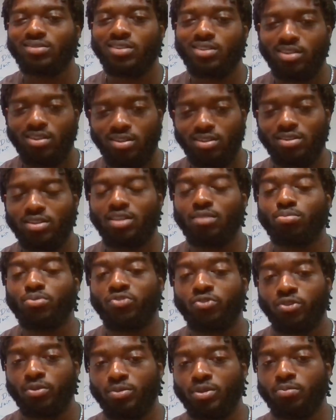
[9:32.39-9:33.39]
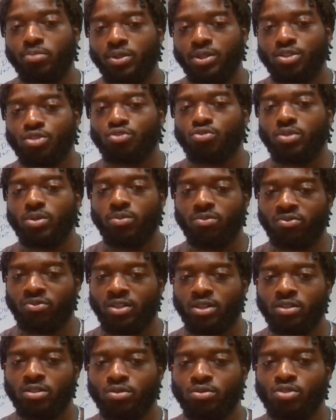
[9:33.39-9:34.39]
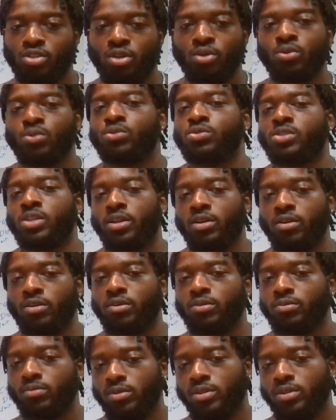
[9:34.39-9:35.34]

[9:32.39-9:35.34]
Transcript: You can get that from the bloodstream via those holes that our